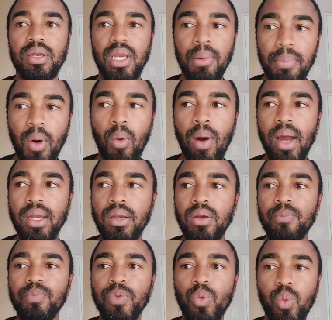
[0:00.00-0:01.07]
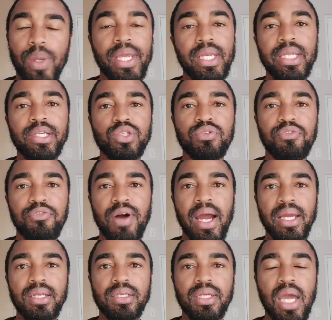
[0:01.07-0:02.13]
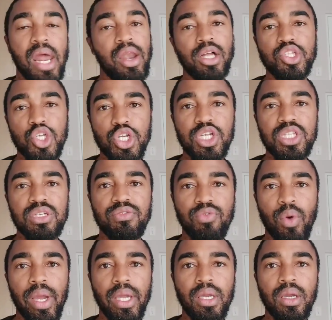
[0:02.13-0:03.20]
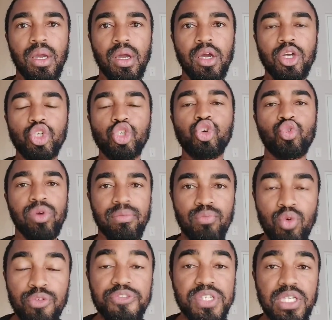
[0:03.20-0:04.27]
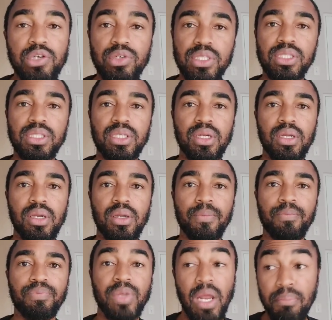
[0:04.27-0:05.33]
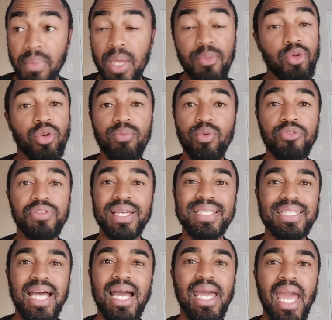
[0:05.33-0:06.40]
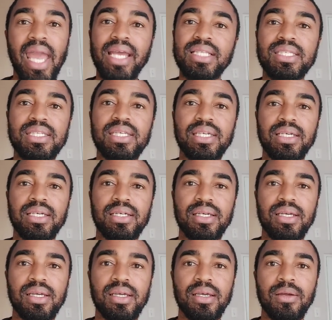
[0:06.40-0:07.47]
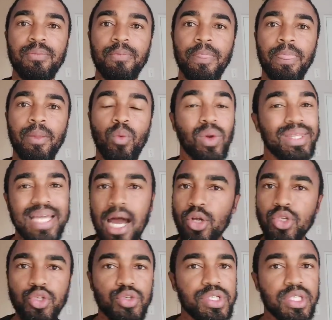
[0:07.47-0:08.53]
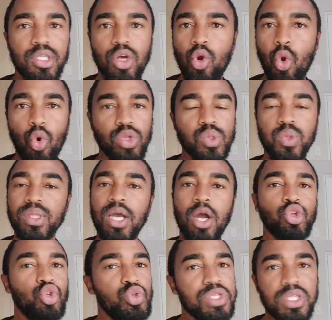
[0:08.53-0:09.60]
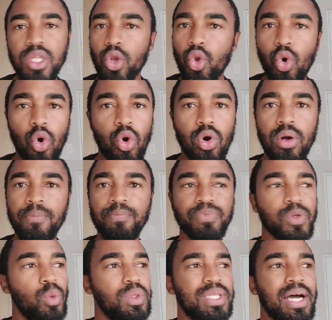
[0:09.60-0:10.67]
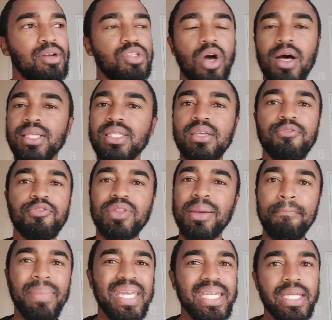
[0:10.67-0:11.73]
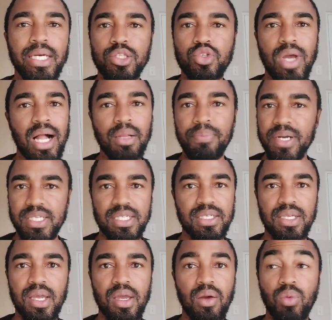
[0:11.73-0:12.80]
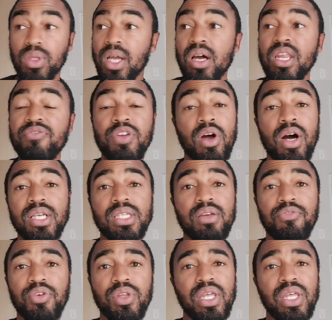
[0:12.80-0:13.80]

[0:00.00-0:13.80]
Number one, we need to find an alternative way to remove Cyril. And maybe remove the entire ANC without using the courts, without using the law, without asking for the media to help us, without even asking